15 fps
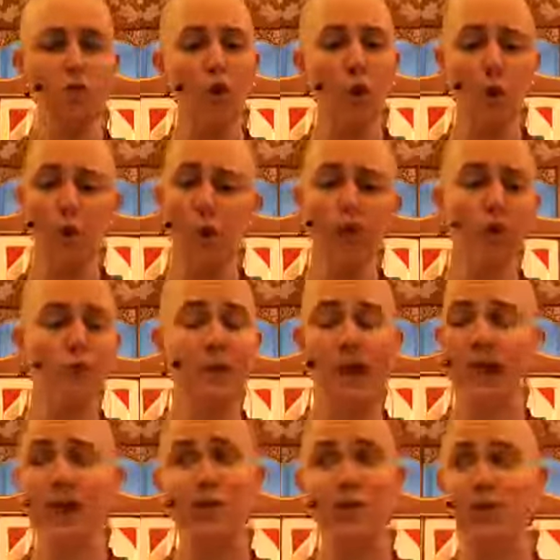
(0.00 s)
Or you might
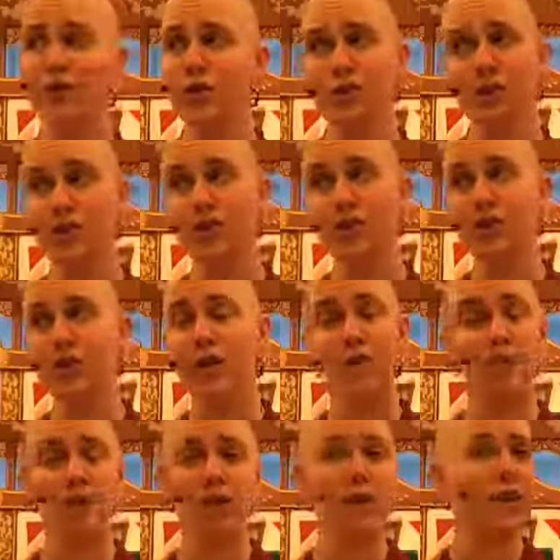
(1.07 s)
have a cruisy retreat
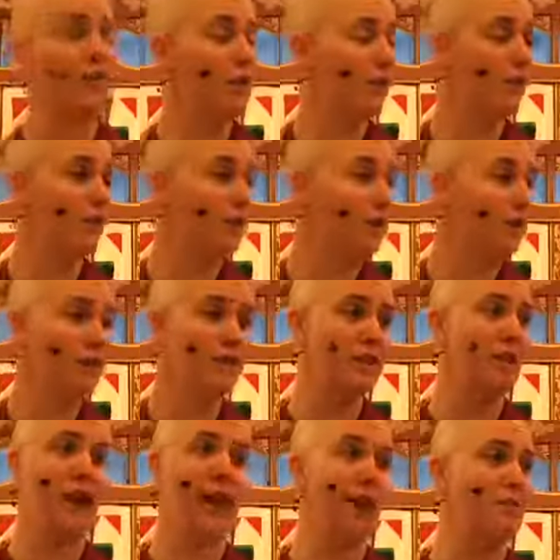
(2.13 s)
with nothing in particular
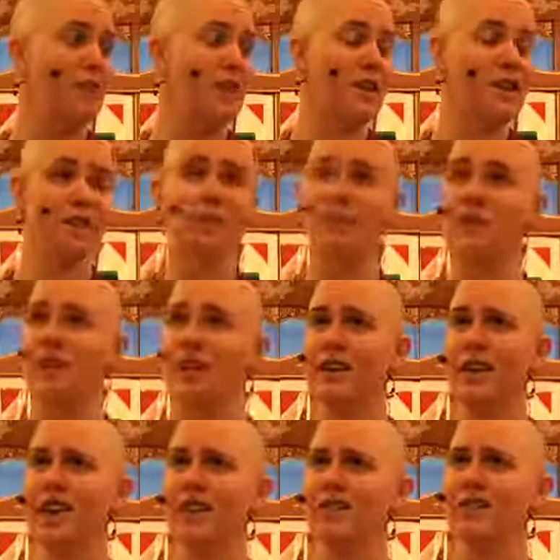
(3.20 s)
happening and just be like,
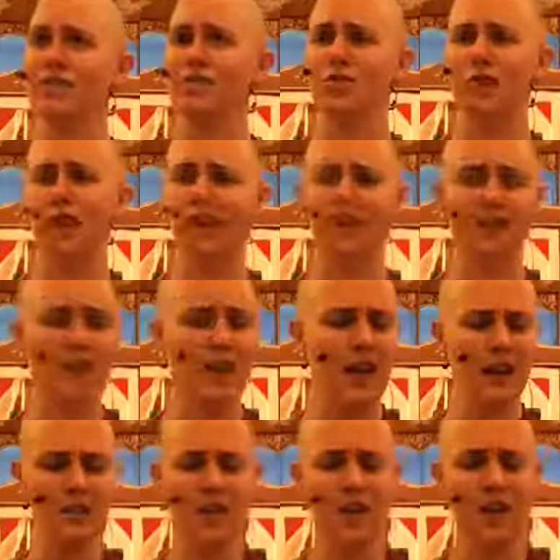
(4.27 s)
yeah, this is great, yay,
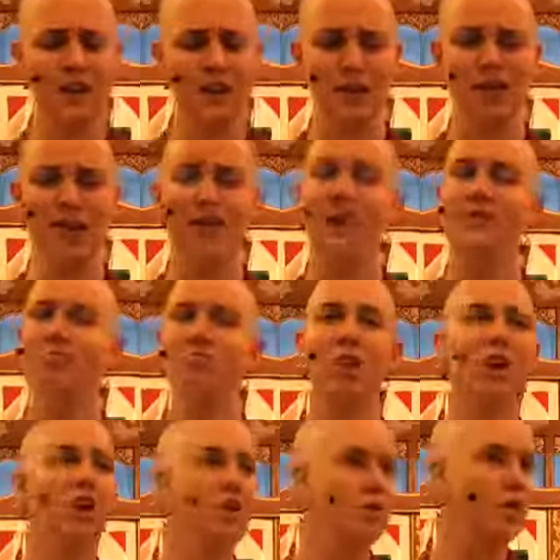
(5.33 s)
the Dharma.
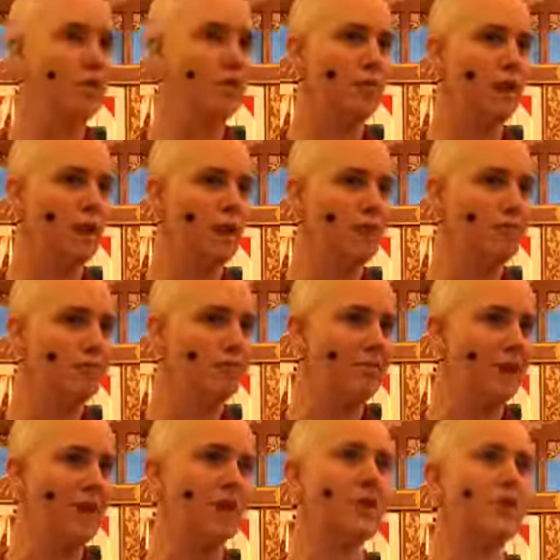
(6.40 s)
Also fine,
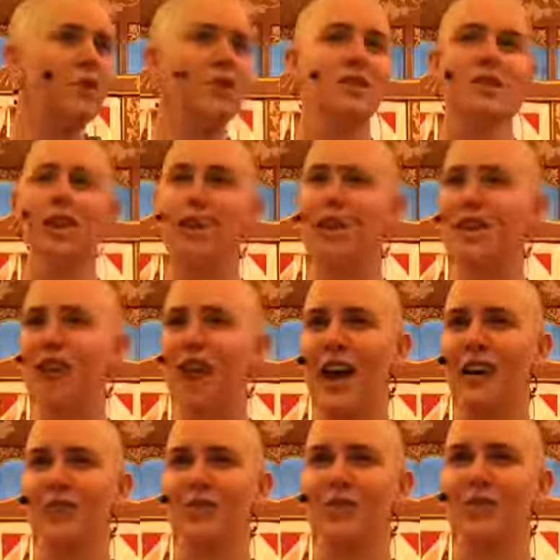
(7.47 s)
right? So it's not like you
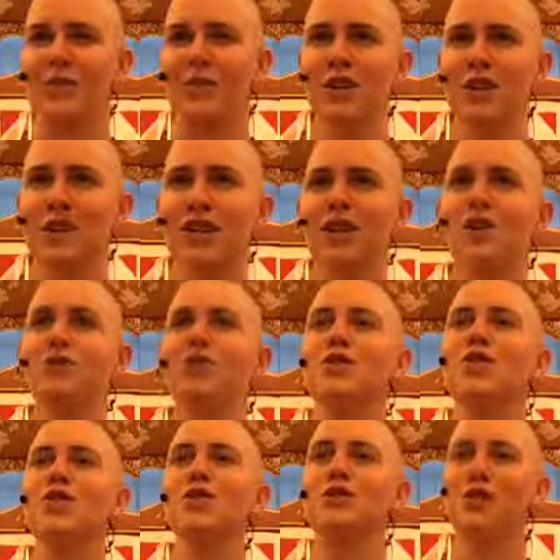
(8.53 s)
have to
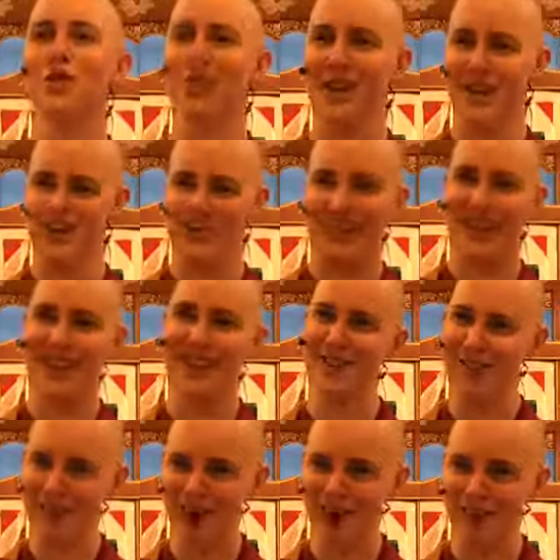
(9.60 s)
introduce or invite
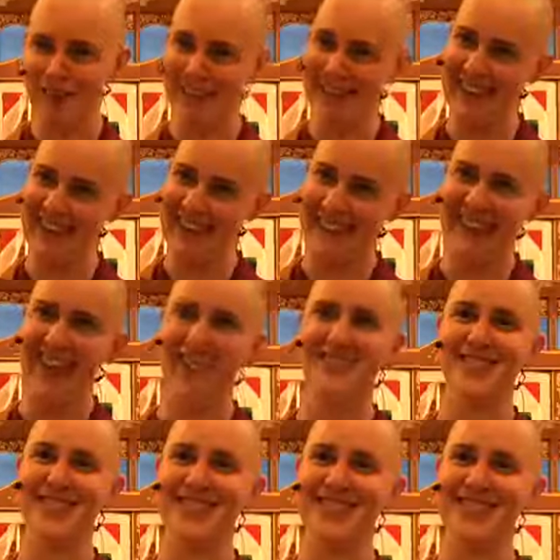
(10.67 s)
drama if
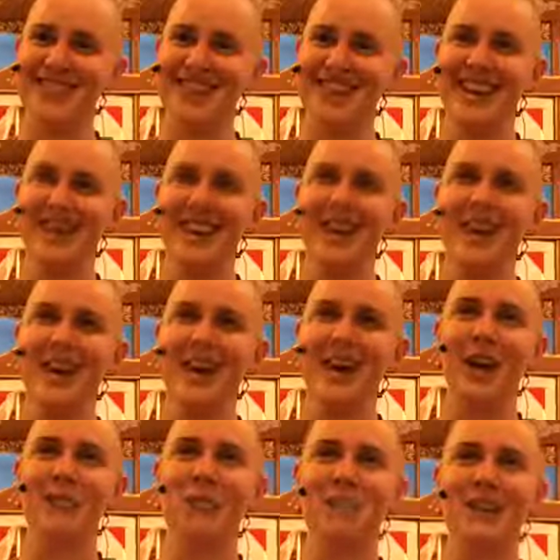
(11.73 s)
none is there,
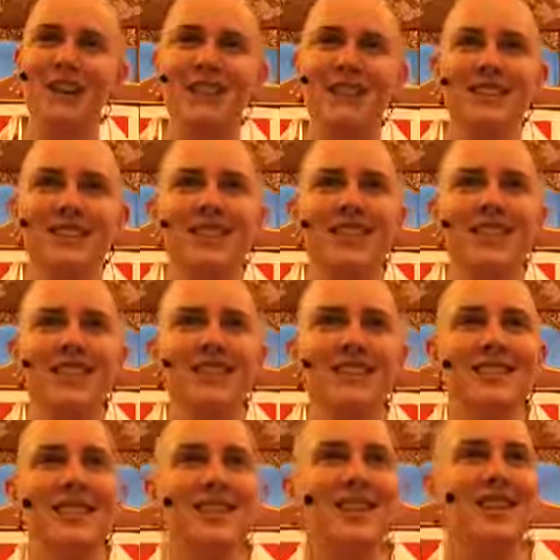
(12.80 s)
but
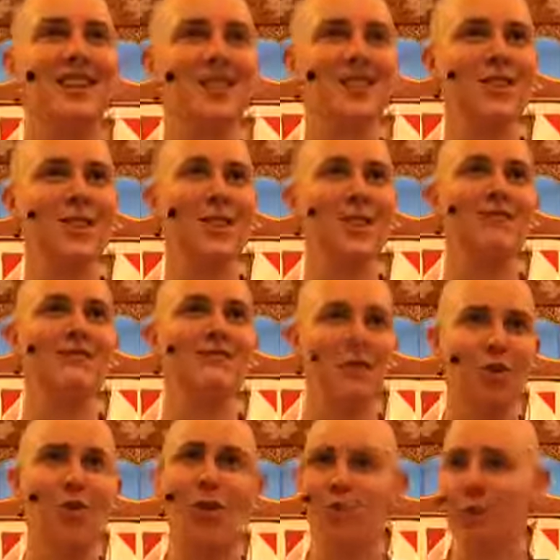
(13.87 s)
it's also
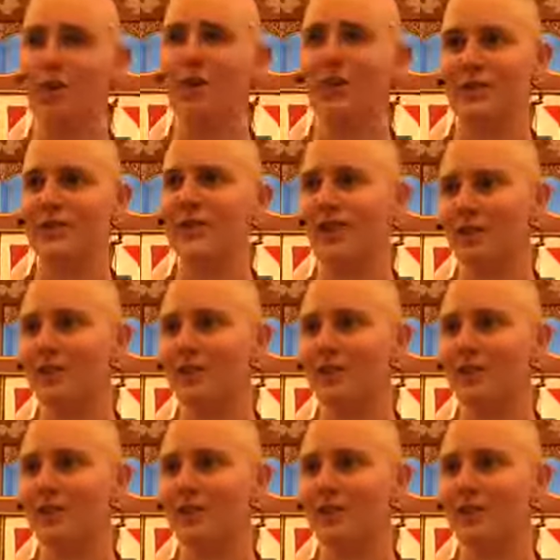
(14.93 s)
normal if stuff